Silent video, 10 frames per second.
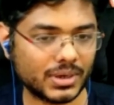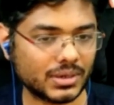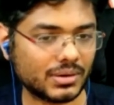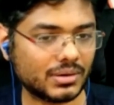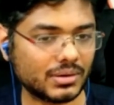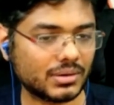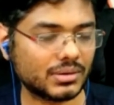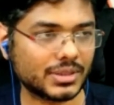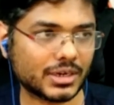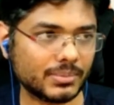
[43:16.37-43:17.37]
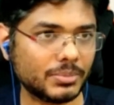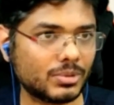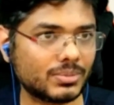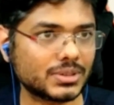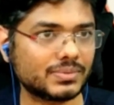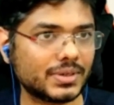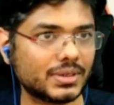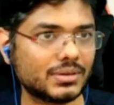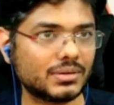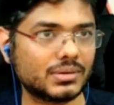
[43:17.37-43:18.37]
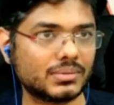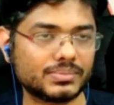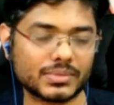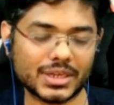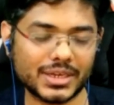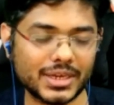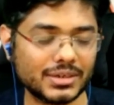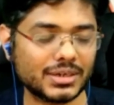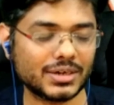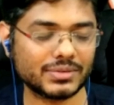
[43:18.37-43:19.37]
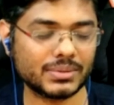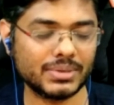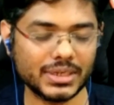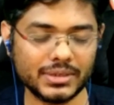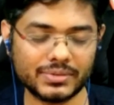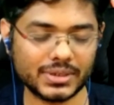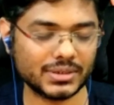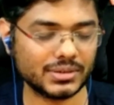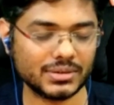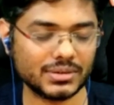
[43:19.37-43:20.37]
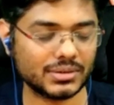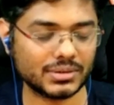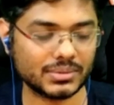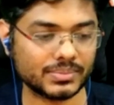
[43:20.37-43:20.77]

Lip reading: But there have been moments when he didn't have that belief, and